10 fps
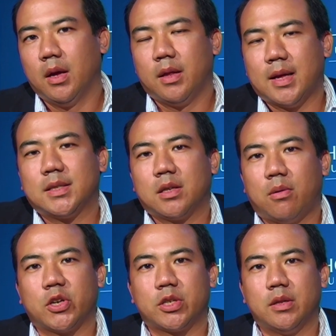That's a
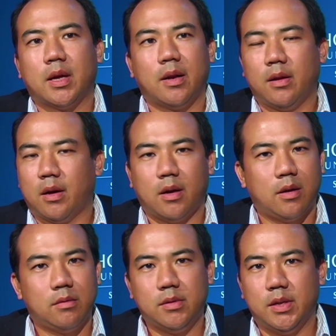question that
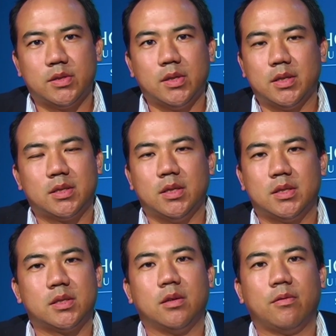is
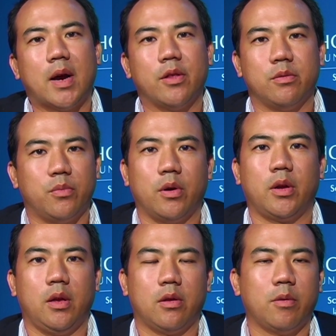still rather
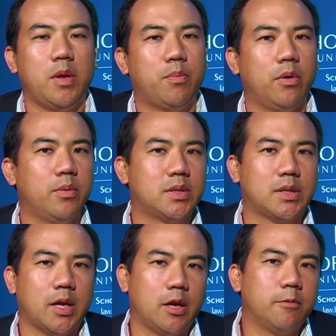murky. There are people who would
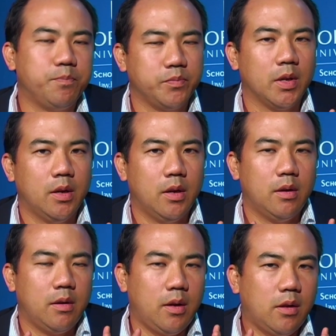say,
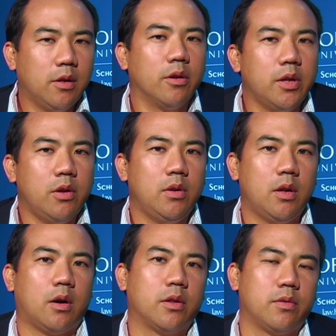clearly you
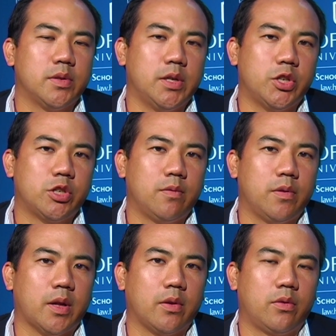need authorization
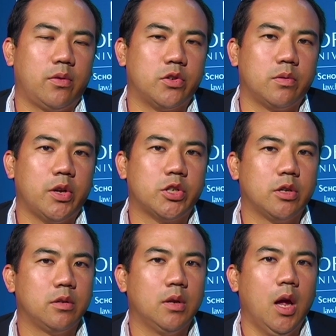for that
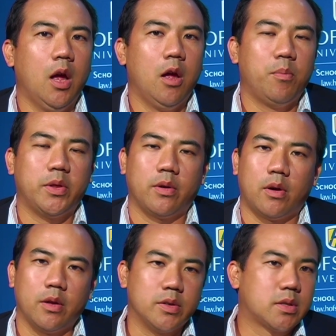situation. But
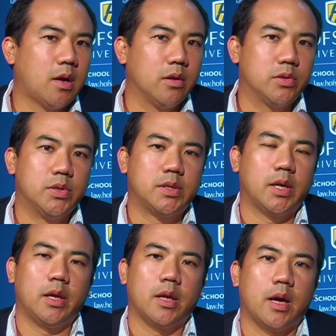there are other scholars who
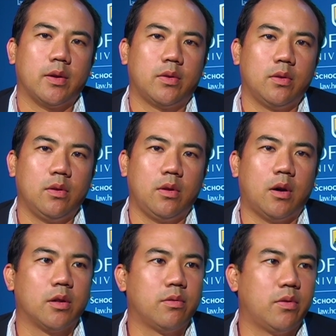say that
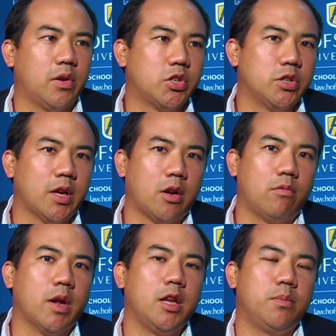the authorization
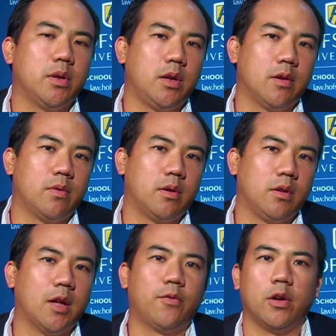had already been
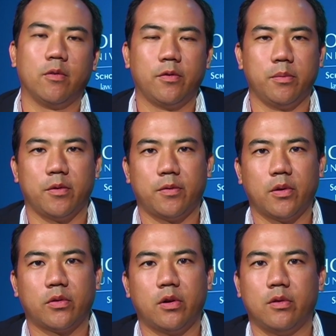given, left over from the
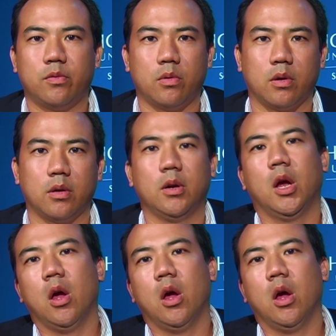first Gulf War,